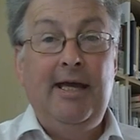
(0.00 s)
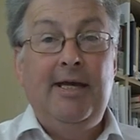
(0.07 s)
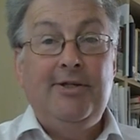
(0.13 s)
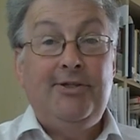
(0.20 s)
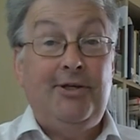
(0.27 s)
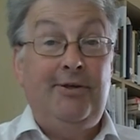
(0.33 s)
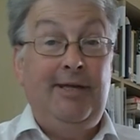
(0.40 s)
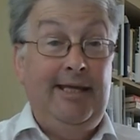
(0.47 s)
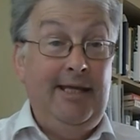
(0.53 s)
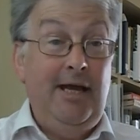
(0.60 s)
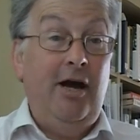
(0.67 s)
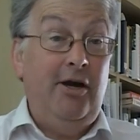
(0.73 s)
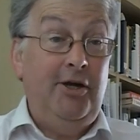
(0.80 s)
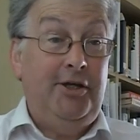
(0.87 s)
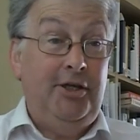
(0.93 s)
So he
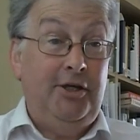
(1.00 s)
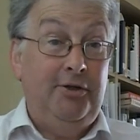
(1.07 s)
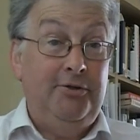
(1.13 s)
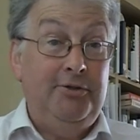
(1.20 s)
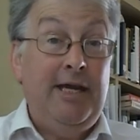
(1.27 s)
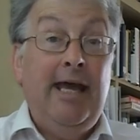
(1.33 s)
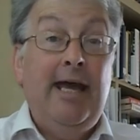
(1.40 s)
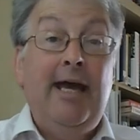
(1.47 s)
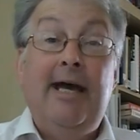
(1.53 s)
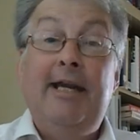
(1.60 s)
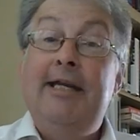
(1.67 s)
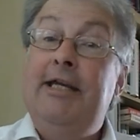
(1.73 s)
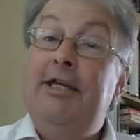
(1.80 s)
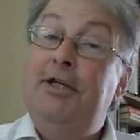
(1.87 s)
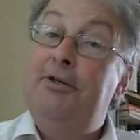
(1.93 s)
argued, and
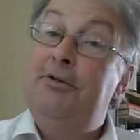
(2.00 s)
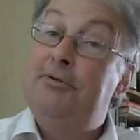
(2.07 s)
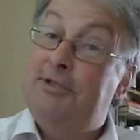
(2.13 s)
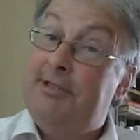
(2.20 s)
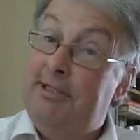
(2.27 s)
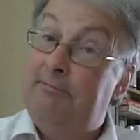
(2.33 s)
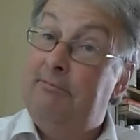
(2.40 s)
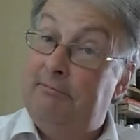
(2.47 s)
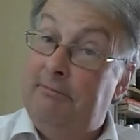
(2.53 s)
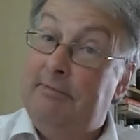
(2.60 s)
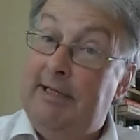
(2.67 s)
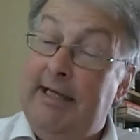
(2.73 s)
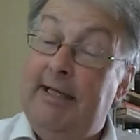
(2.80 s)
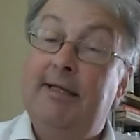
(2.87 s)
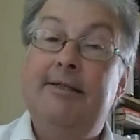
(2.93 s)
he used
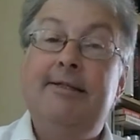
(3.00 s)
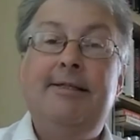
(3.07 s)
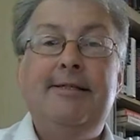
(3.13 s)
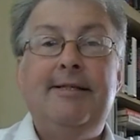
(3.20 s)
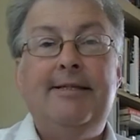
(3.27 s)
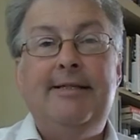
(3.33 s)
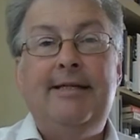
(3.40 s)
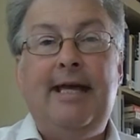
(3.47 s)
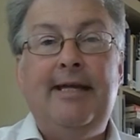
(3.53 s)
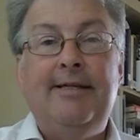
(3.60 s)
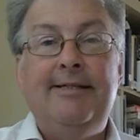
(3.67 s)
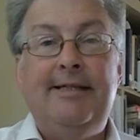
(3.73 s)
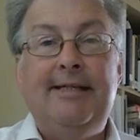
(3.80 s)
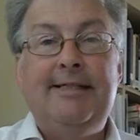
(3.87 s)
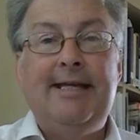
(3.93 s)
England
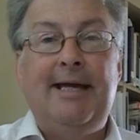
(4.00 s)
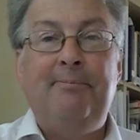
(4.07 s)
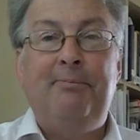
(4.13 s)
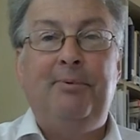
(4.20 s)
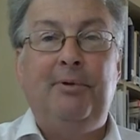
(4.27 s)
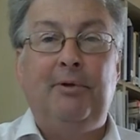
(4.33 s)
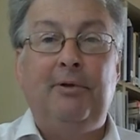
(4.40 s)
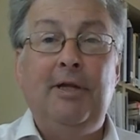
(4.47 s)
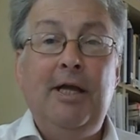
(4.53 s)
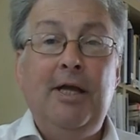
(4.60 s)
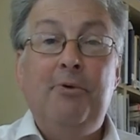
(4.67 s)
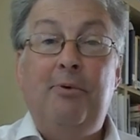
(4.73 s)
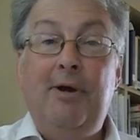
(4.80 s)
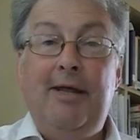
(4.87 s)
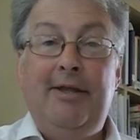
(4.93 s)
as an example,
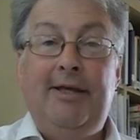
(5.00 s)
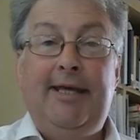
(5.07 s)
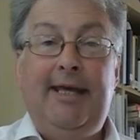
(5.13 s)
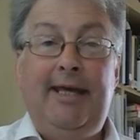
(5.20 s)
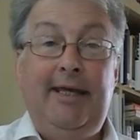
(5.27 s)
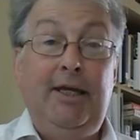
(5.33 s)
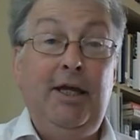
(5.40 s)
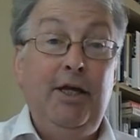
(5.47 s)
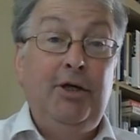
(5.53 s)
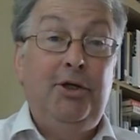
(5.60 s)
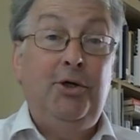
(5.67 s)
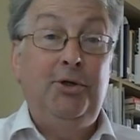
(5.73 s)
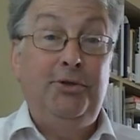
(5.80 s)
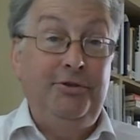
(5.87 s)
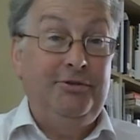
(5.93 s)
where the king
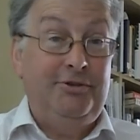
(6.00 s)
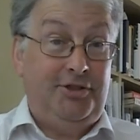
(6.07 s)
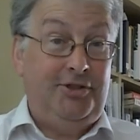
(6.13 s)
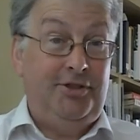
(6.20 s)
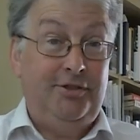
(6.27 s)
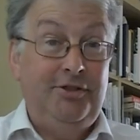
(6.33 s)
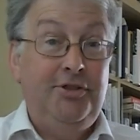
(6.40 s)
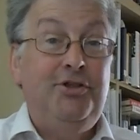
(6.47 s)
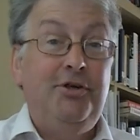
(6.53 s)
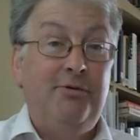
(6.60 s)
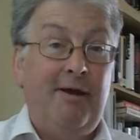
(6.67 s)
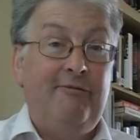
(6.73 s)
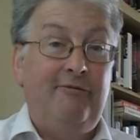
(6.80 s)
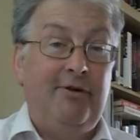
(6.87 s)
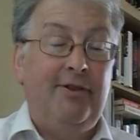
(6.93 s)
couldn't do
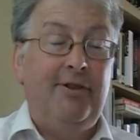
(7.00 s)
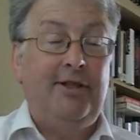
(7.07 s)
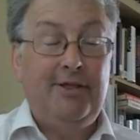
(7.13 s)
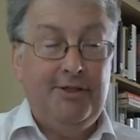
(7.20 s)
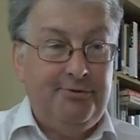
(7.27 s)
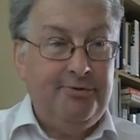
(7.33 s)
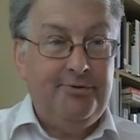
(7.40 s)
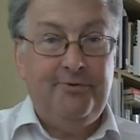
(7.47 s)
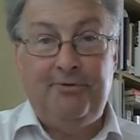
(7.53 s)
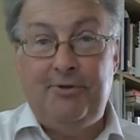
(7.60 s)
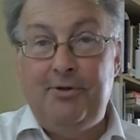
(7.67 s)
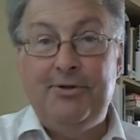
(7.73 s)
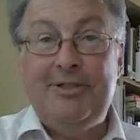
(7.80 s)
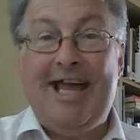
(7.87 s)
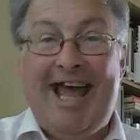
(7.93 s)
everything. This was, of
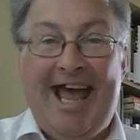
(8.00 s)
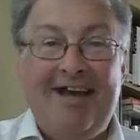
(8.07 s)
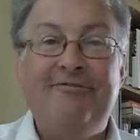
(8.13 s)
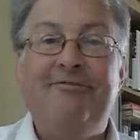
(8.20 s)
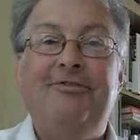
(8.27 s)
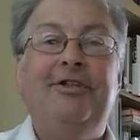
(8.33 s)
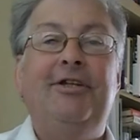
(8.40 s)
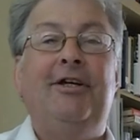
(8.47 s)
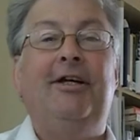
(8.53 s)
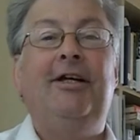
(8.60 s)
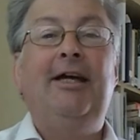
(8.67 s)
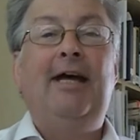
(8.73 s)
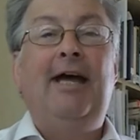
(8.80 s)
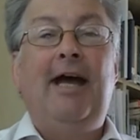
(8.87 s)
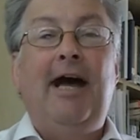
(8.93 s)
course, after
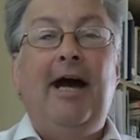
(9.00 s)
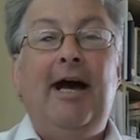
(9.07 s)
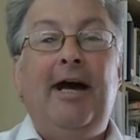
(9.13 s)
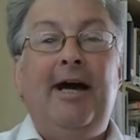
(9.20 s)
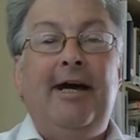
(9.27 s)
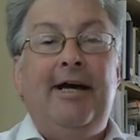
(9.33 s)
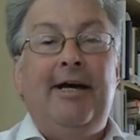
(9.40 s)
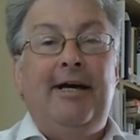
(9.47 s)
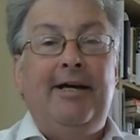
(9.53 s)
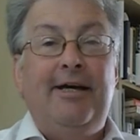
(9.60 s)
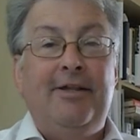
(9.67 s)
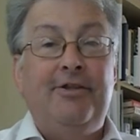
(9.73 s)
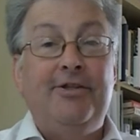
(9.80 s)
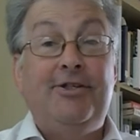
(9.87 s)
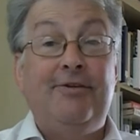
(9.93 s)

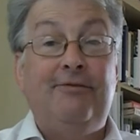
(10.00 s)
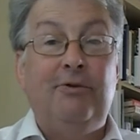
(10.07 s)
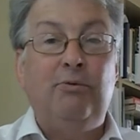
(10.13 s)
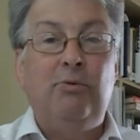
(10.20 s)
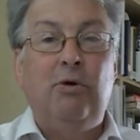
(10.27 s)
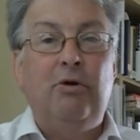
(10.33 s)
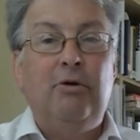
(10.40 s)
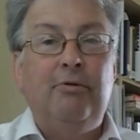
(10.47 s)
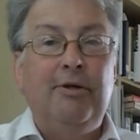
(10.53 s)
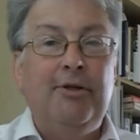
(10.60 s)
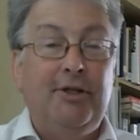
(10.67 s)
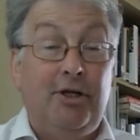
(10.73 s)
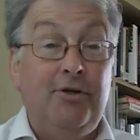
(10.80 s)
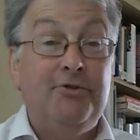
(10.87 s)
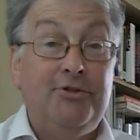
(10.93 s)
the Civil War and
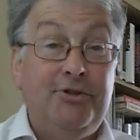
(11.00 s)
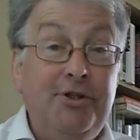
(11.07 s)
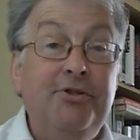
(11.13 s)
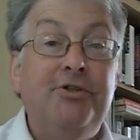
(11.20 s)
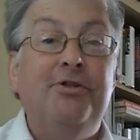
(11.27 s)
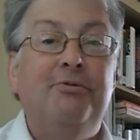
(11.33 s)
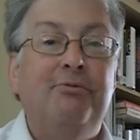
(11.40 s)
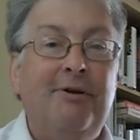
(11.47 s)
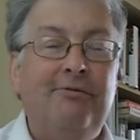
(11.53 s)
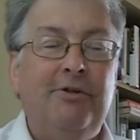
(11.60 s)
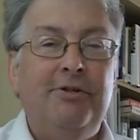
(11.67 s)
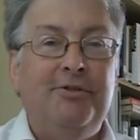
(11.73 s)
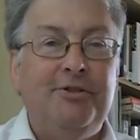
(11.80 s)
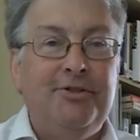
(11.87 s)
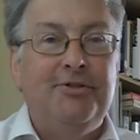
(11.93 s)
the constitutional
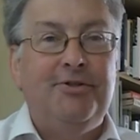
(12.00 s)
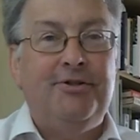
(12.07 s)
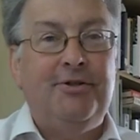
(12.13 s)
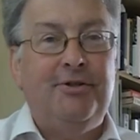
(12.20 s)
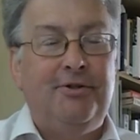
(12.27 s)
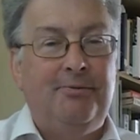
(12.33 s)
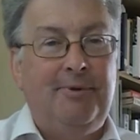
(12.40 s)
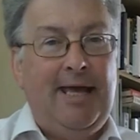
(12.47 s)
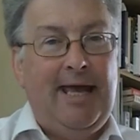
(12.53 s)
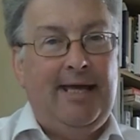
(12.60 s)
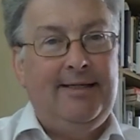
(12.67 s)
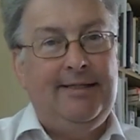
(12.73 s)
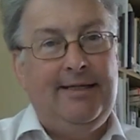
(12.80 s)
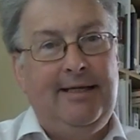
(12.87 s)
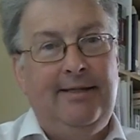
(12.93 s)
revolutions that we
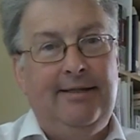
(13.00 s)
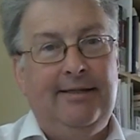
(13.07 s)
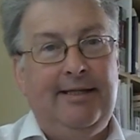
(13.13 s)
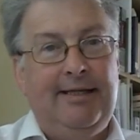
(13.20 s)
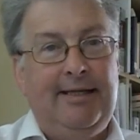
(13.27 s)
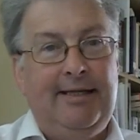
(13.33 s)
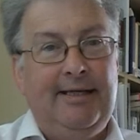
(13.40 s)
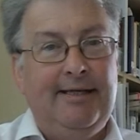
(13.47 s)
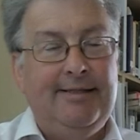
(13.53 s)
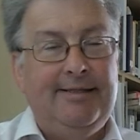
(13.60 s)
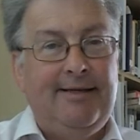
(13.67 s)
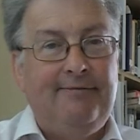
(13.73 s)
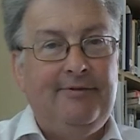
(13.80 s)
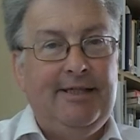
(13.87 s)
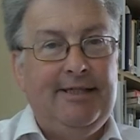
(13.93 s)
had in the
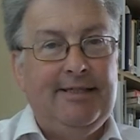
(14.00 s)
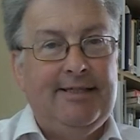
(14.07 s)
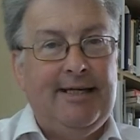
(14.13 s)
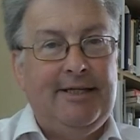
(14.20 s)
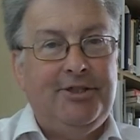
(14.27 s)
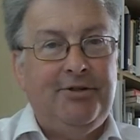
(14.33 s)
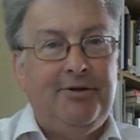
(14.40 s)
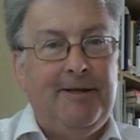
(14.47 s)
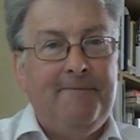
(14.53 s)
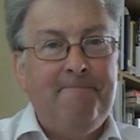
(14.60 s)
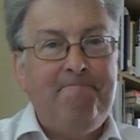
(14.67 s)
17th century.